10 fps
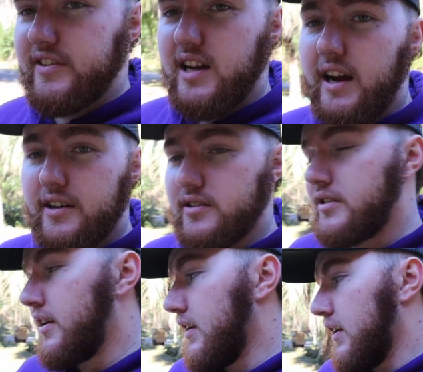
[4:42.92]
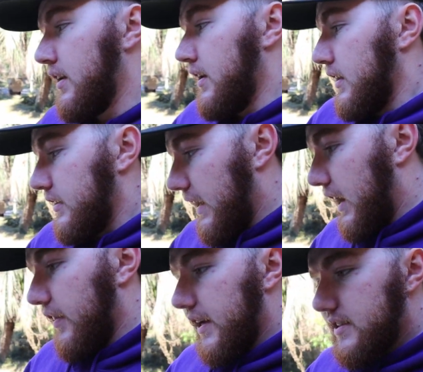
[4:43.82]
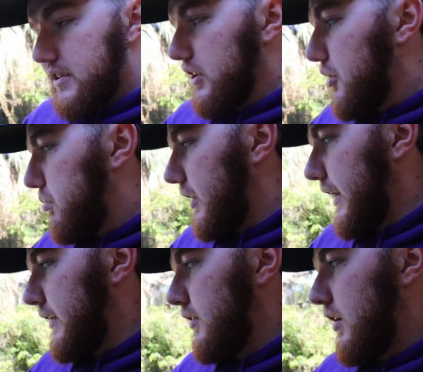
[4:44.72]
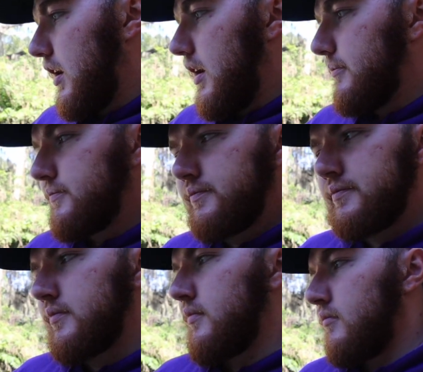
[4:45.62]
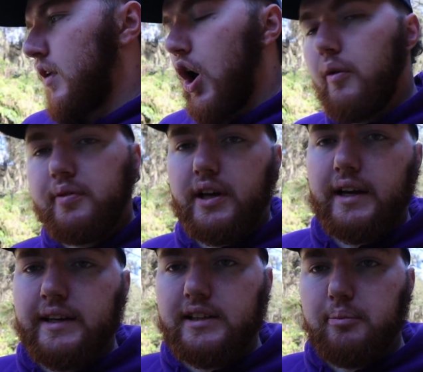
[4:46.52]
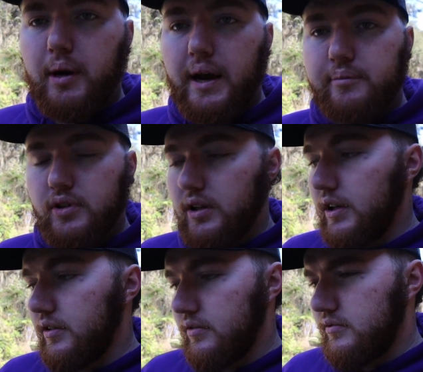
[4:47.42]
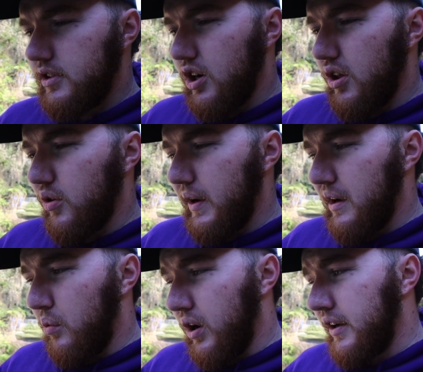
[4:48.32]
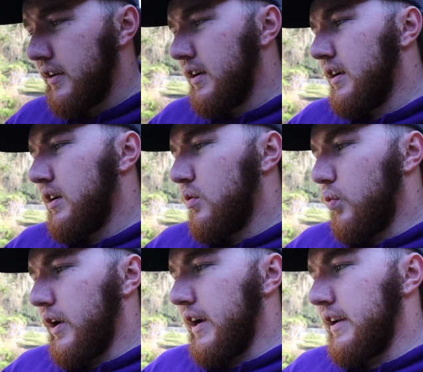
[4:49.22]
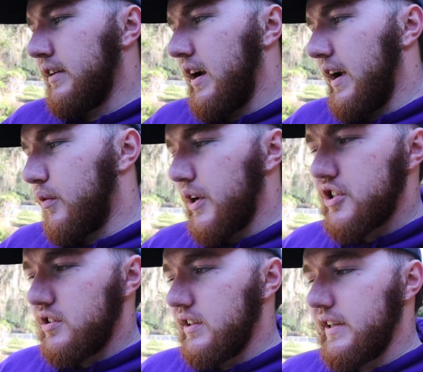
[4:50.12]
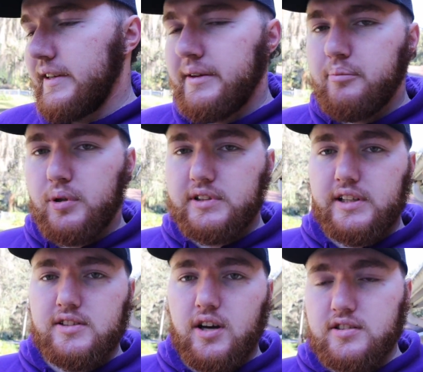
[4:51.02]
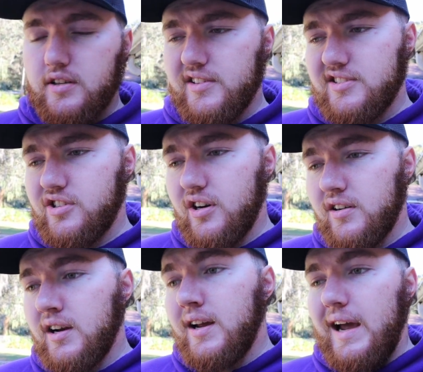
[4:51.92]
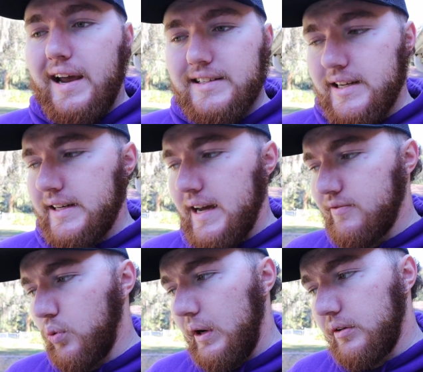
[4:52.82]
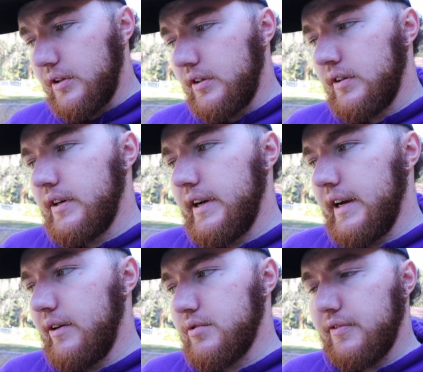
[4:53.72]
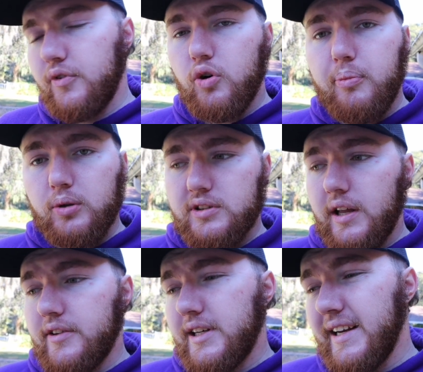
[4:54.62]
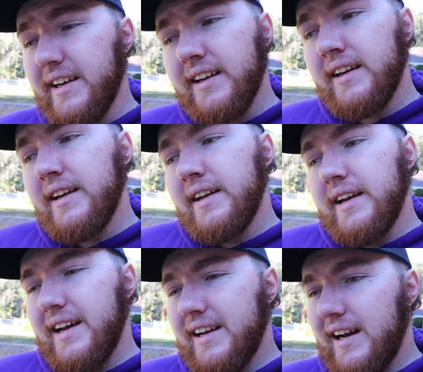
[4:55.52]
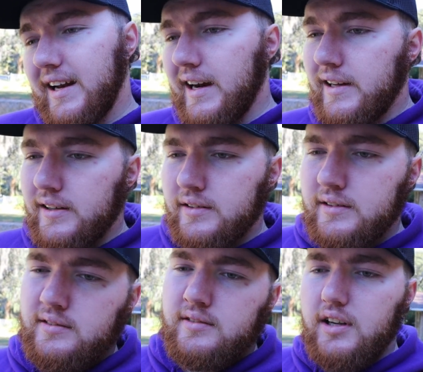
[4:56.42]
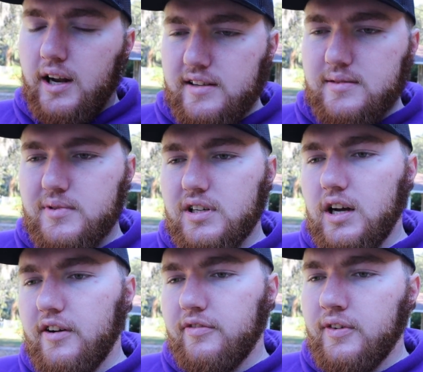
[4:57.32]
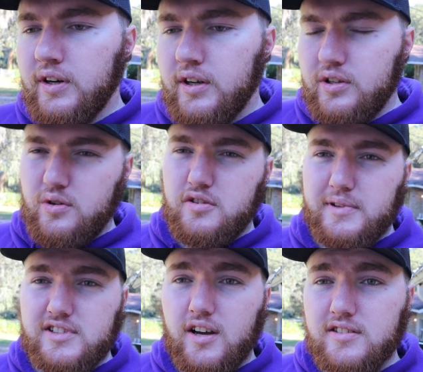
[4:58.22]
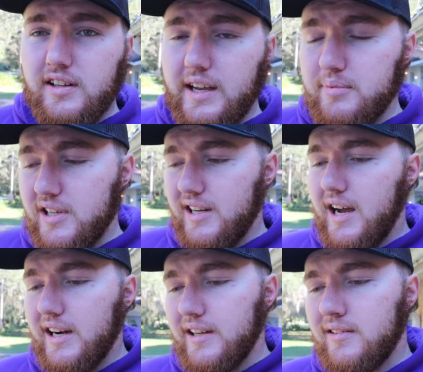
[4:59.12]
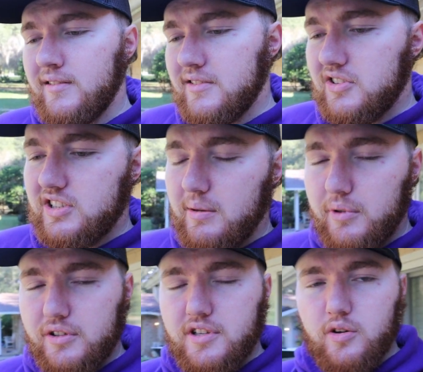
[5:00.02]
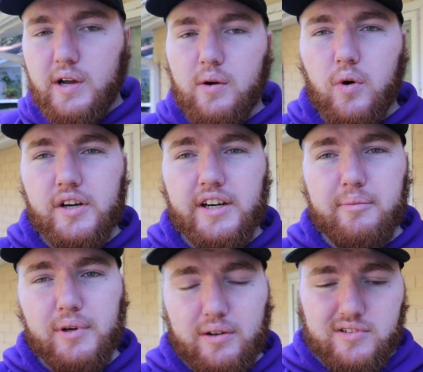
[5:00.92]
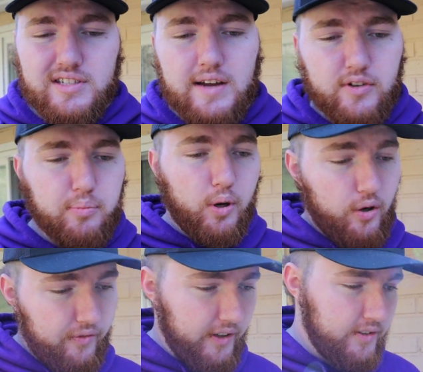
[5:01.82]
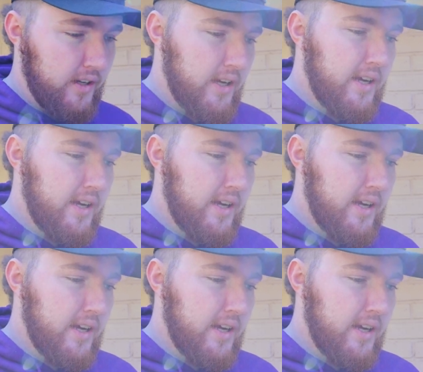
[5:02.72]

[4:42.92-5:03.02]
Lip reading: the tires. Now, that is still the plan. Hopefully I can get the pipe to go the way I want. When I originally put the exhaust on this truck, I didn't have a welder and it was a full bolt together kit. And I kinda cut some stuff, used some exhaust clamps and got it similar to the way I wanted it, but it was never perfect.